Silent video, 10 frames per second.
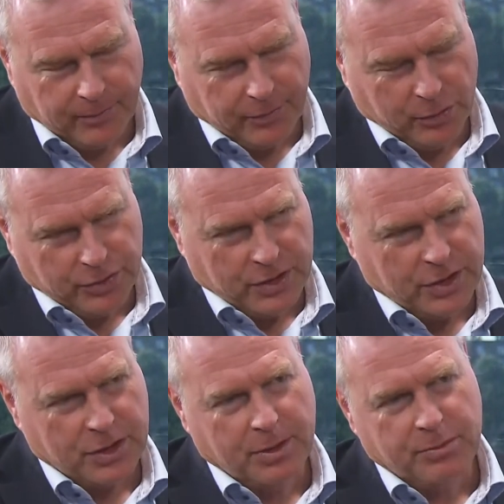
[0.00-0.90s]
through
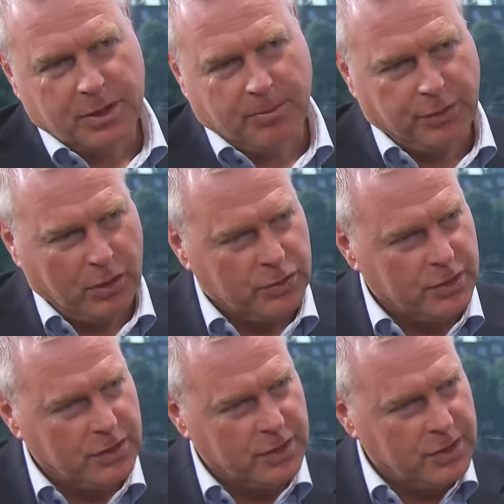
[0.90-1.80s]
systems and
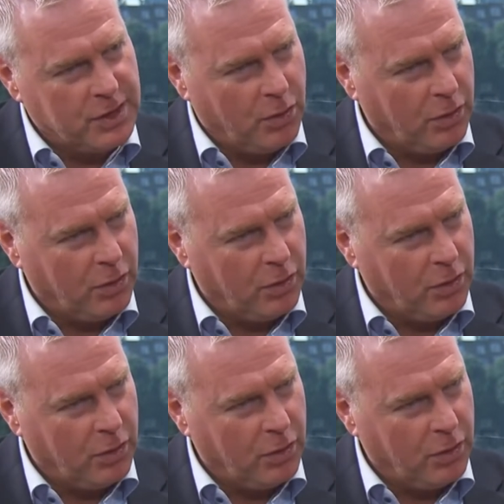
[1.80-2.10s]
processes and